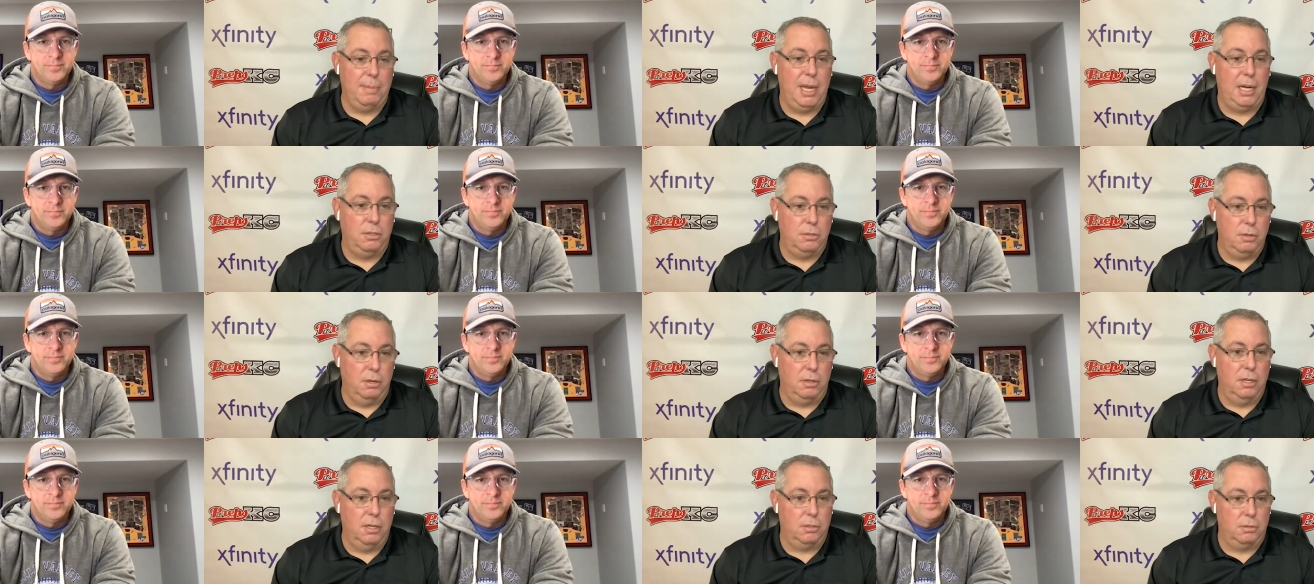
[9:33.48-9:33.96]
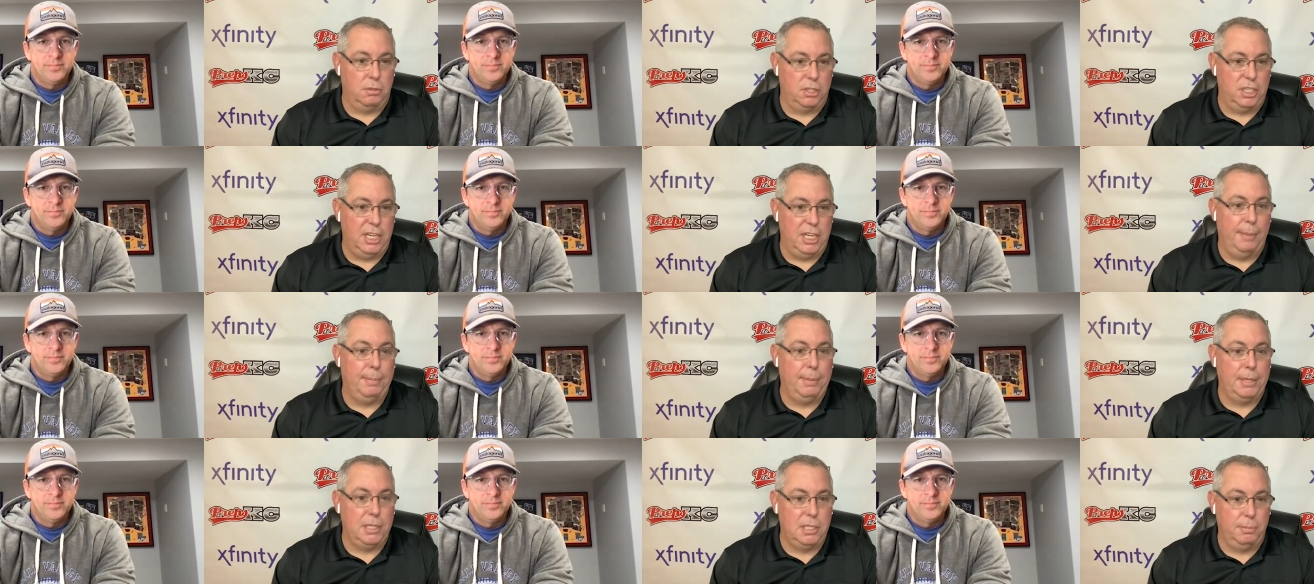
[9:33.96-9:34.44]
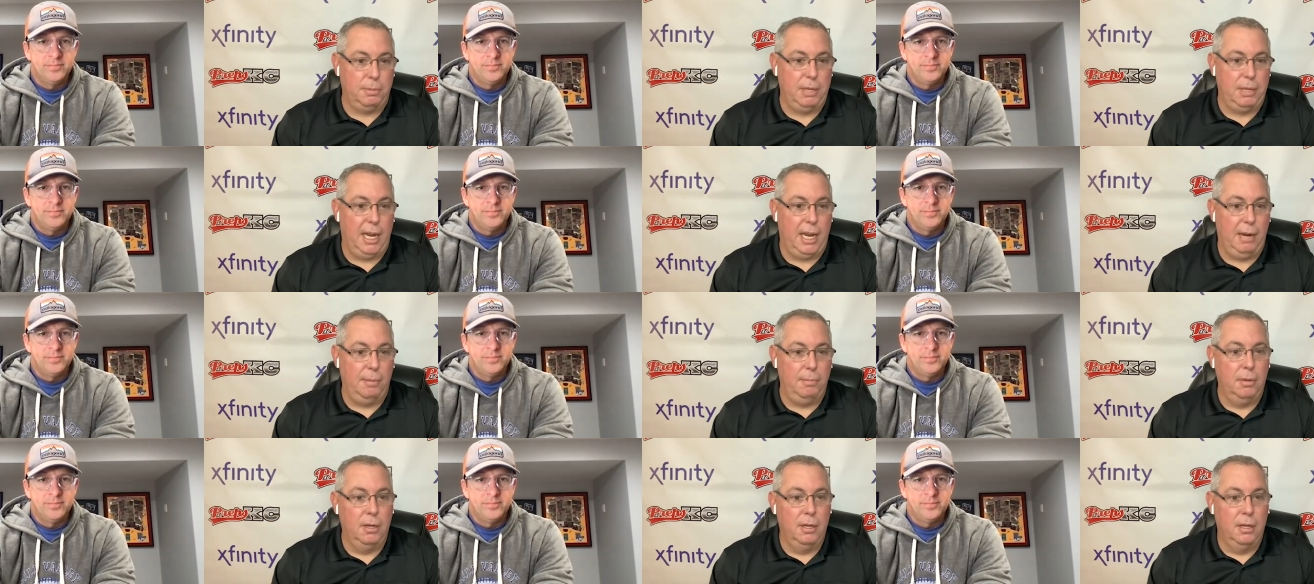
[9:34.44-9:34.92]
Speaker 1: made it to a district championship
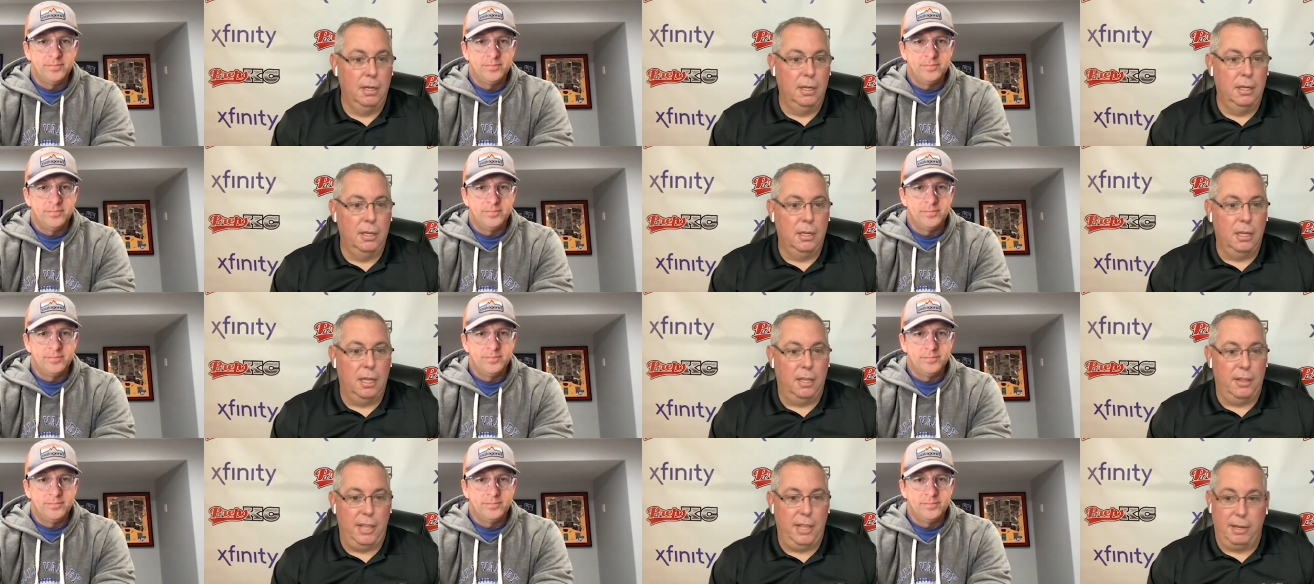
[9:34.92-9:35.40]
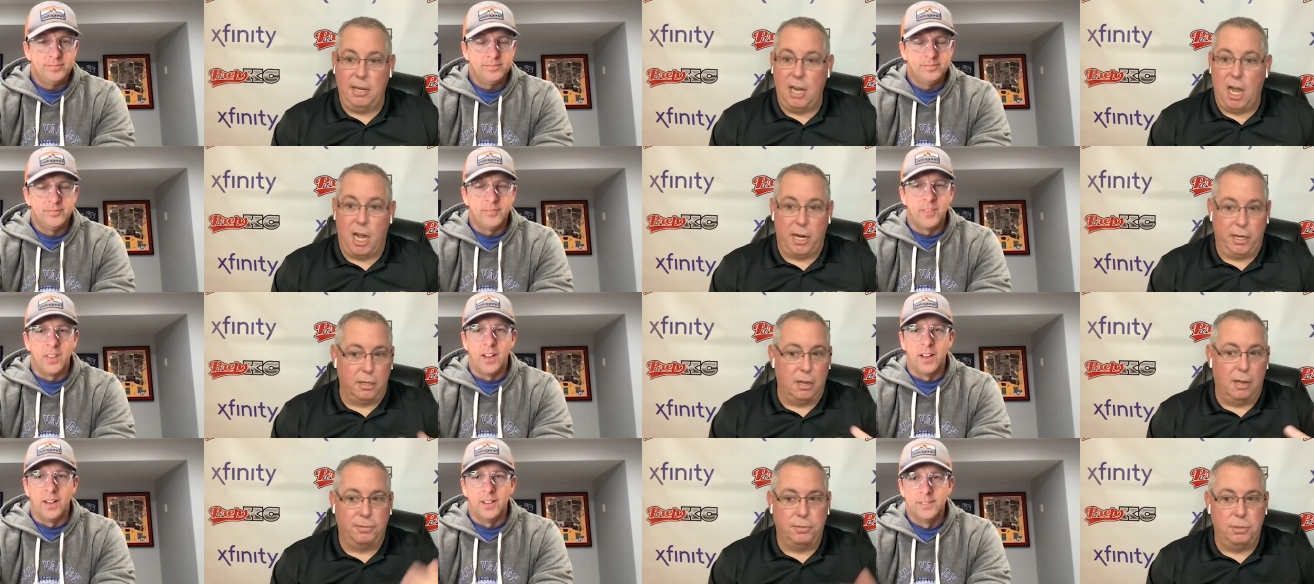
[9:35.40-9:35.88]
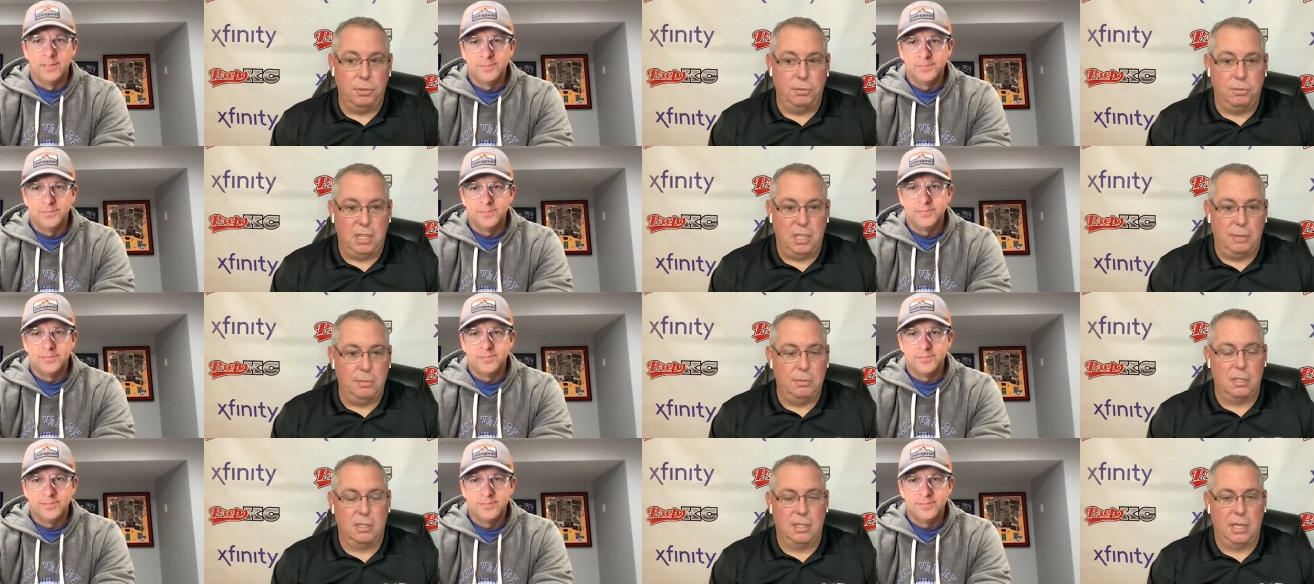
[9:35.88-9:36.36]
game. They knocked off
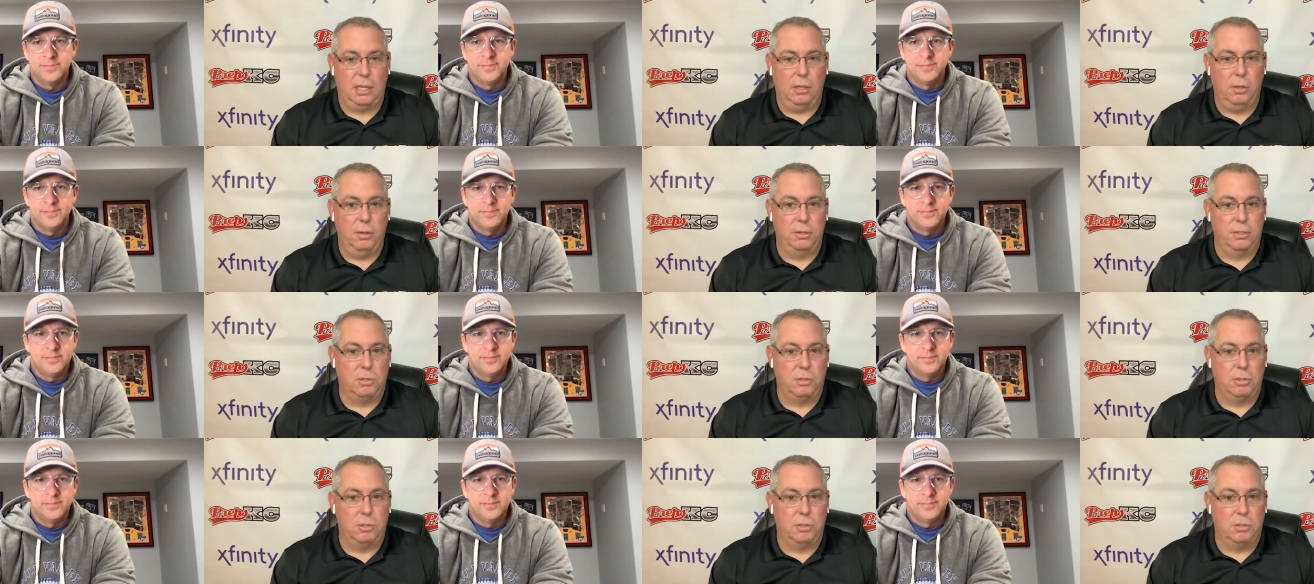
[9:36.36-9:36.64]
two teams in St.